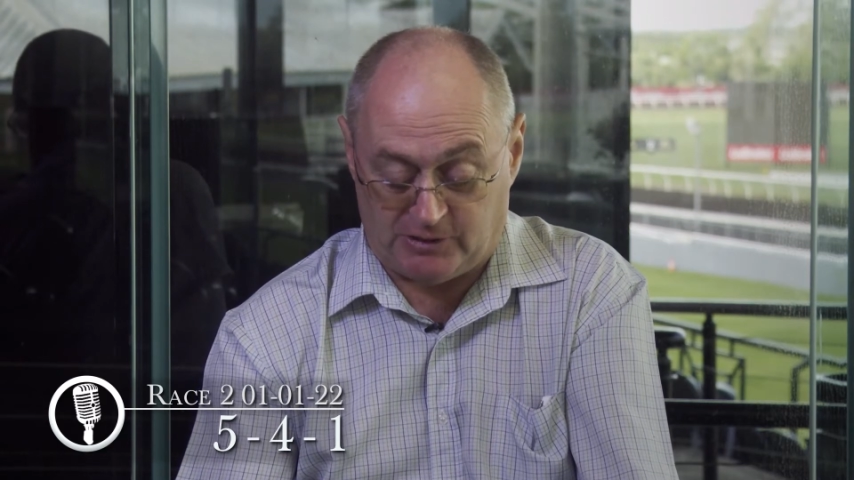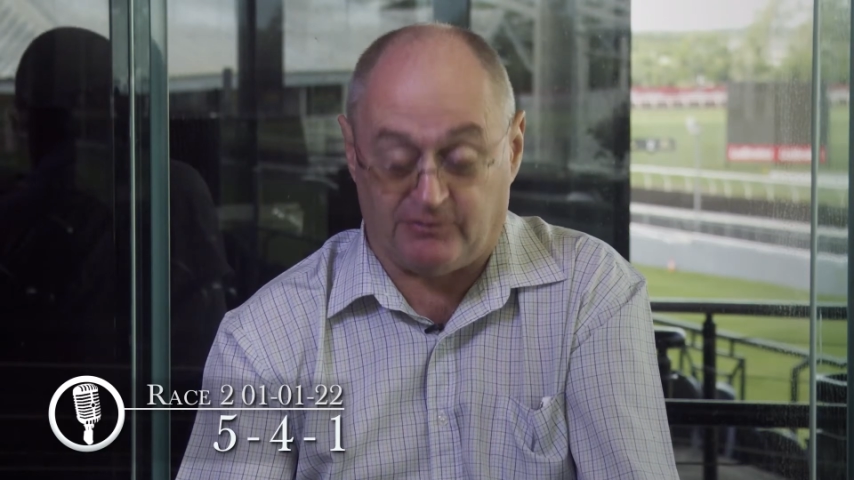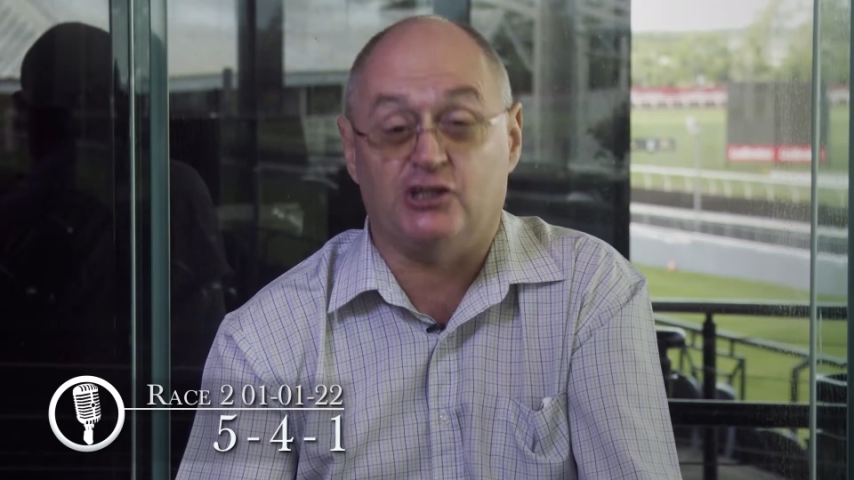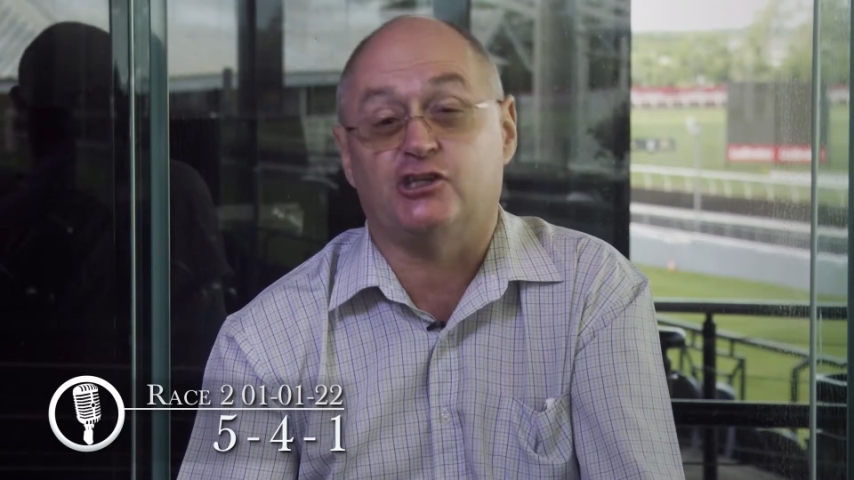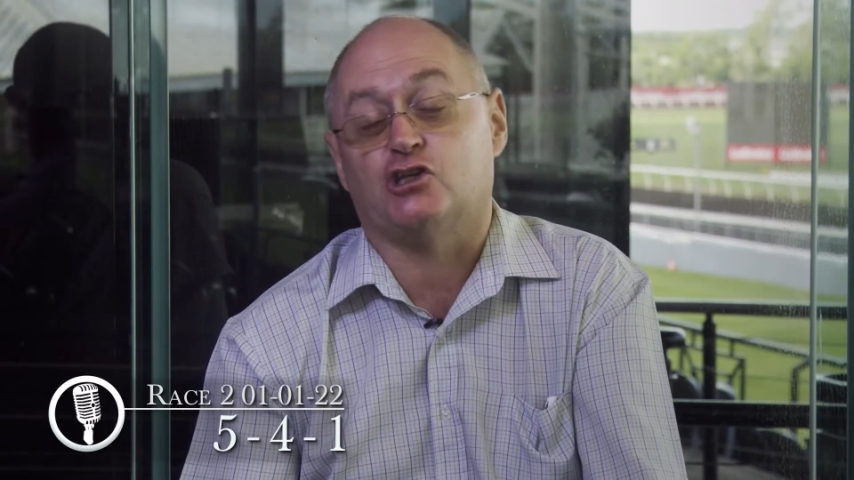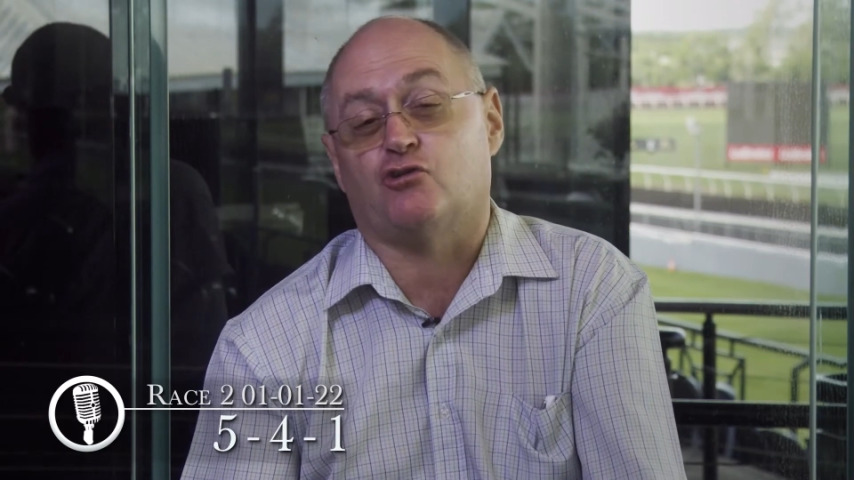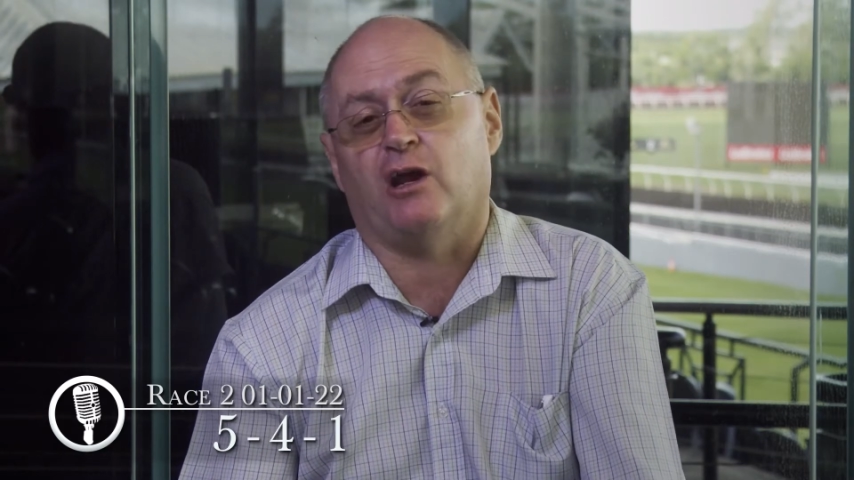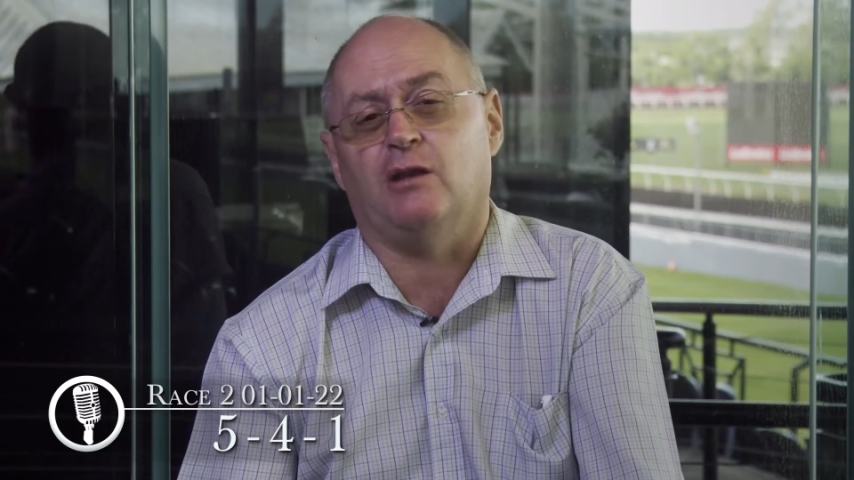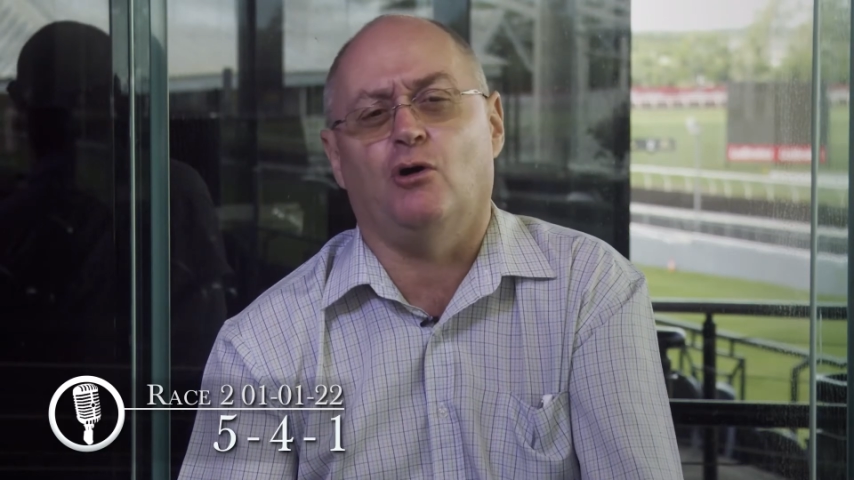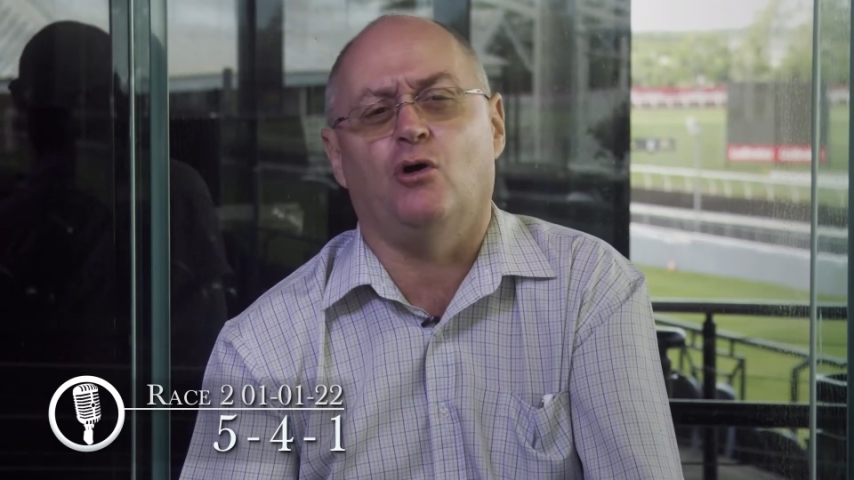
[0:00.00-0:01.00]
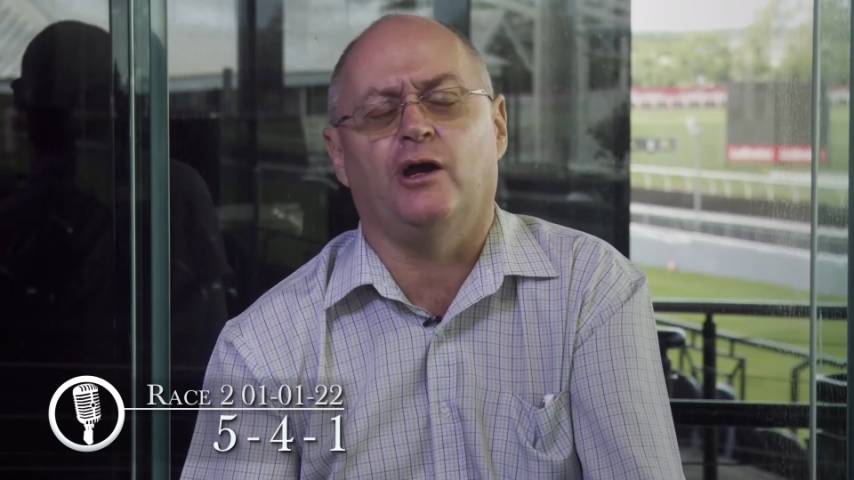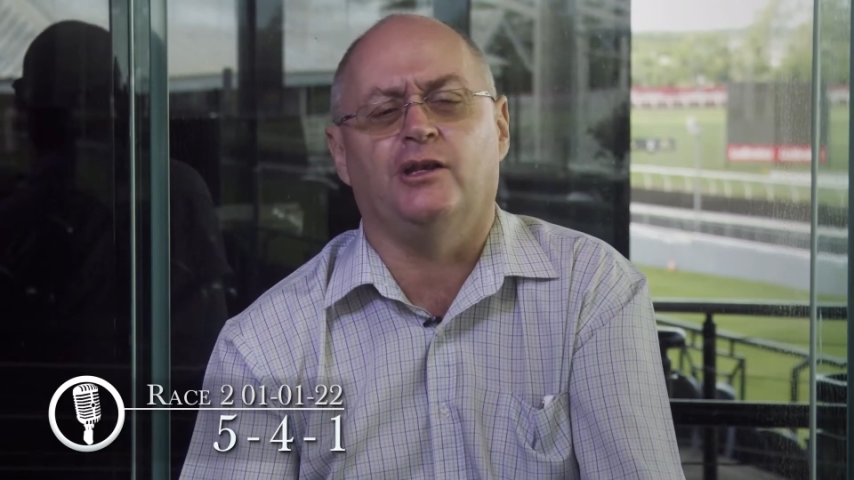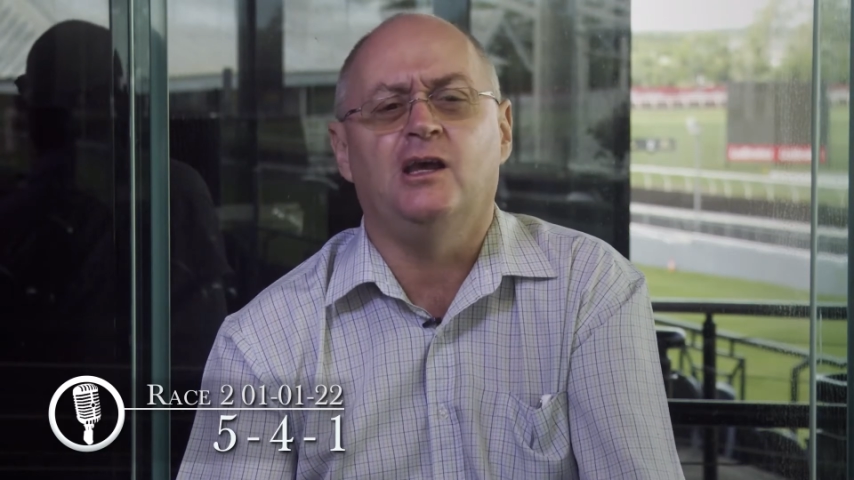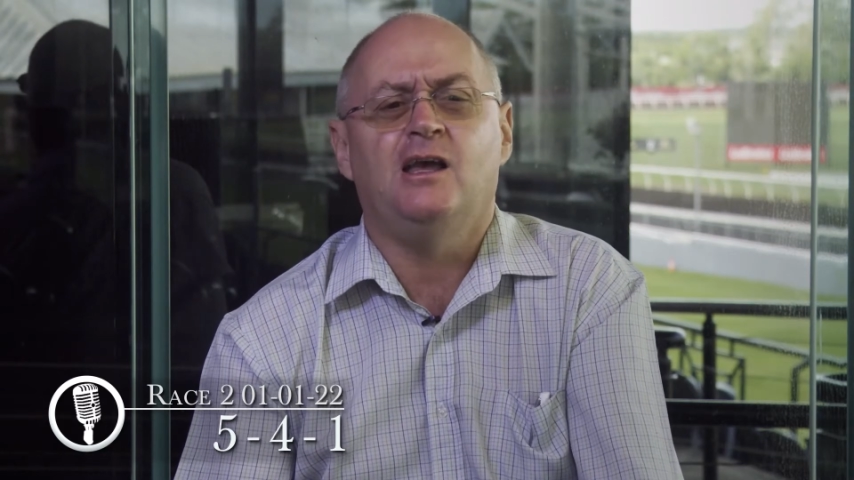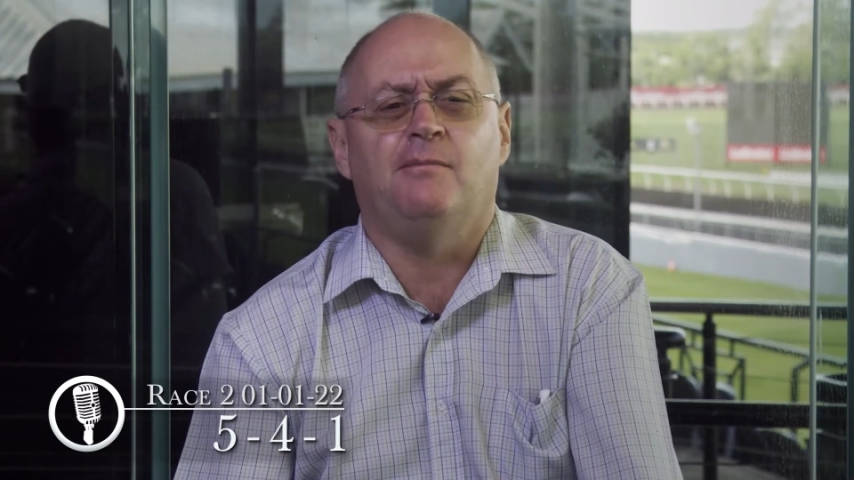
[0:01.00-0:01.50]
76 grade
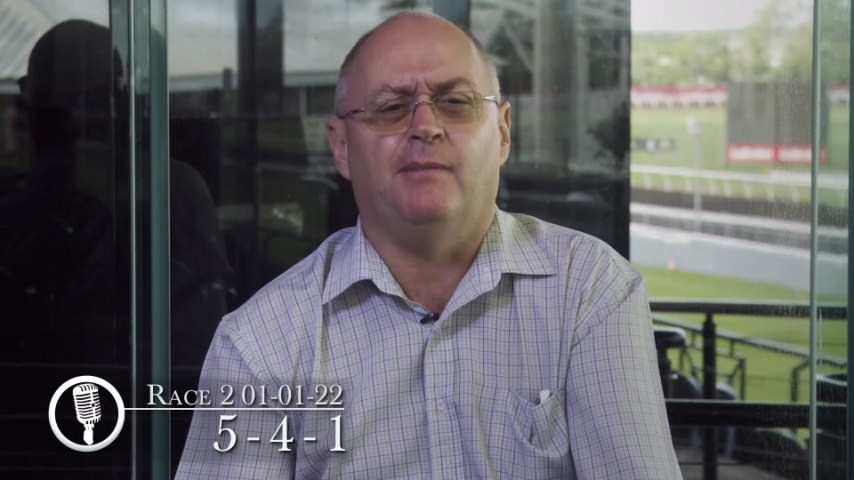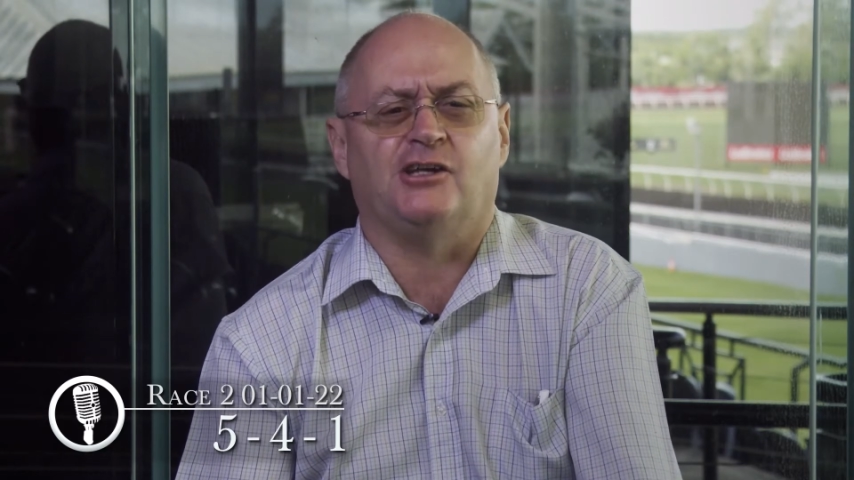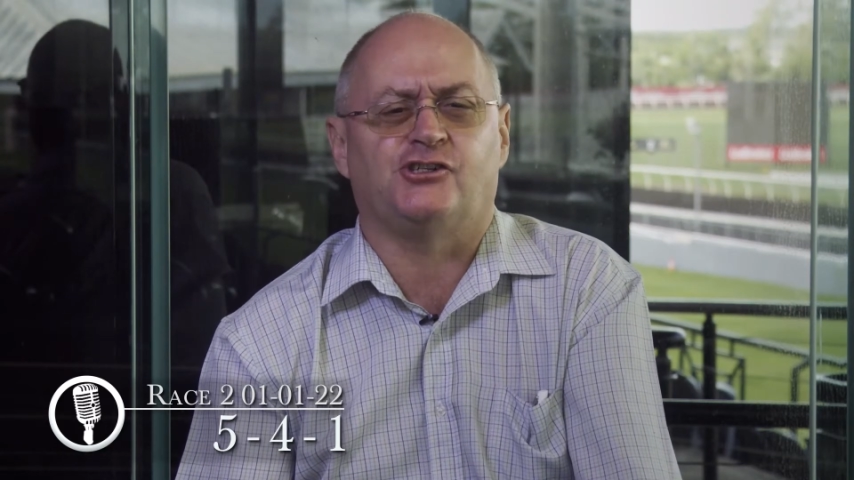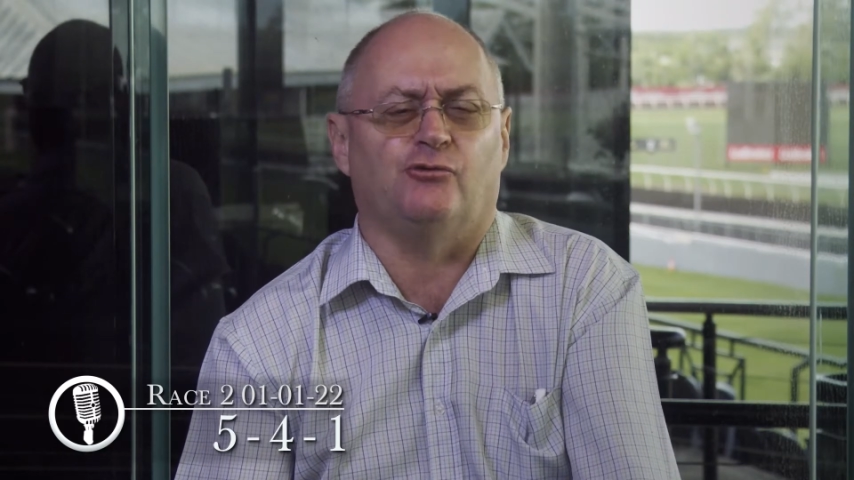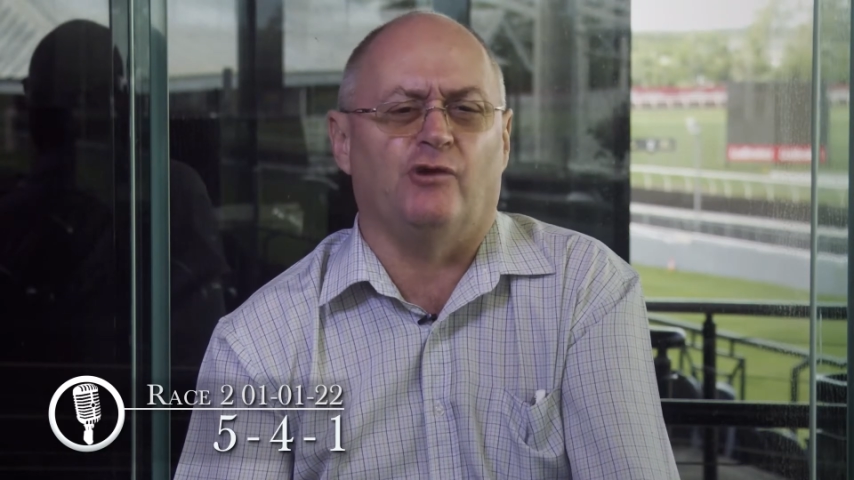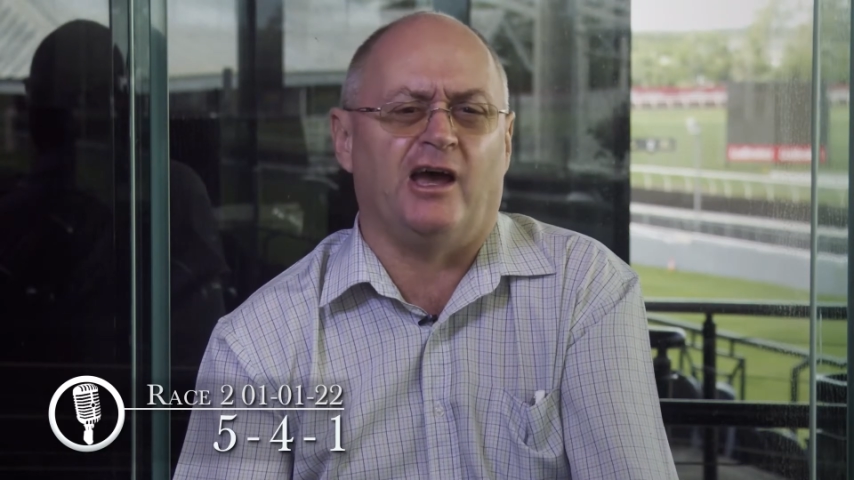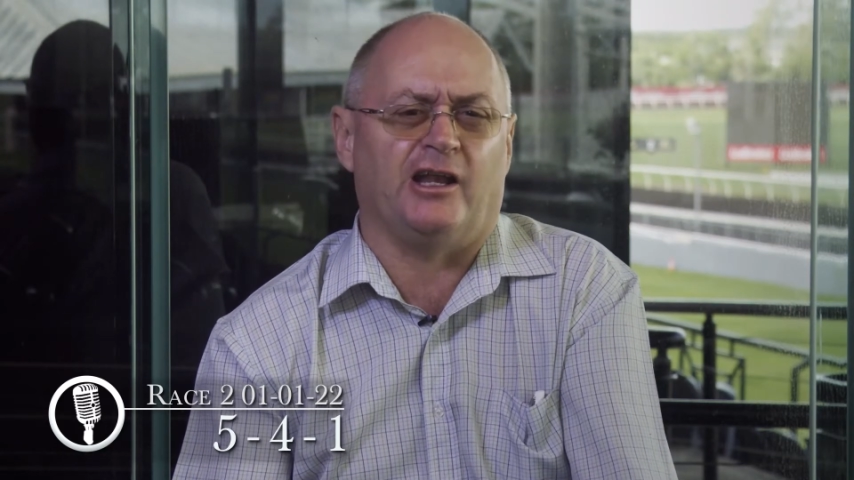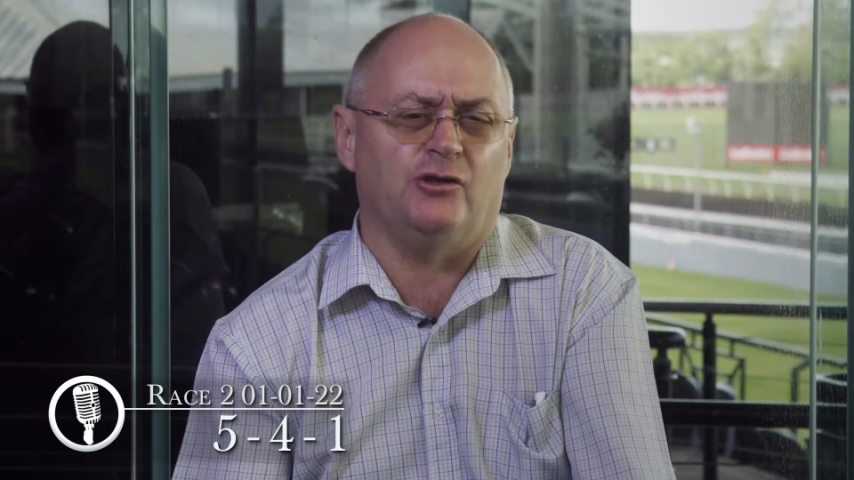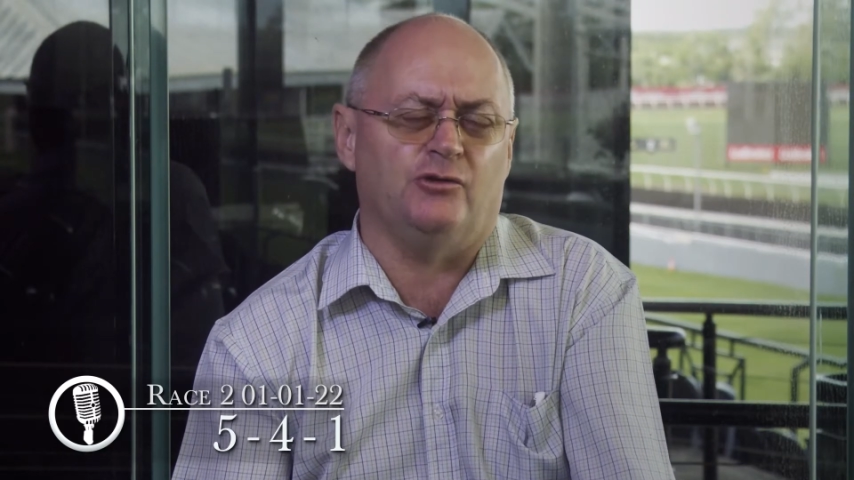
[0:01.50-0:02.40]
behind Master Radi,